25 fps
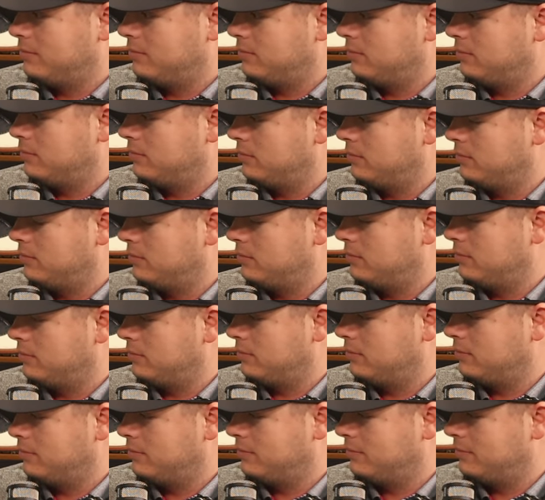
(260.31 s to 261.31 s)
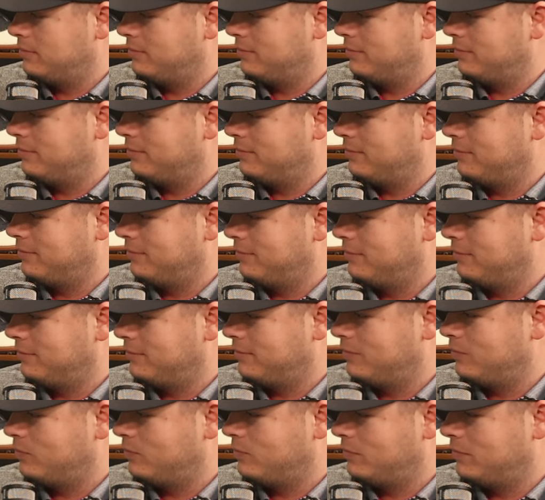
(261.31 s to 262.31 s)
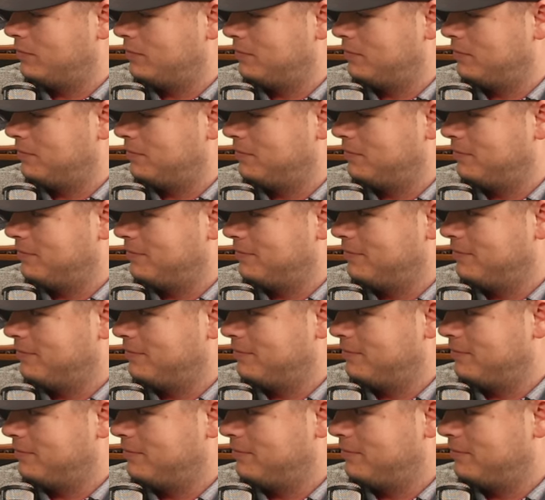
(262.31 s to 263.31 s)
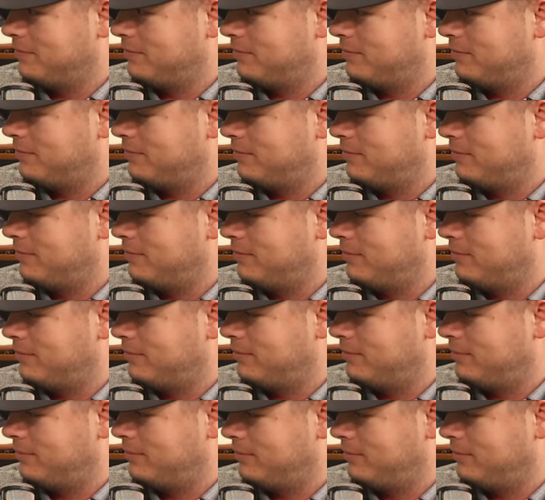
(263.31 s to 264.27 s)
(silent)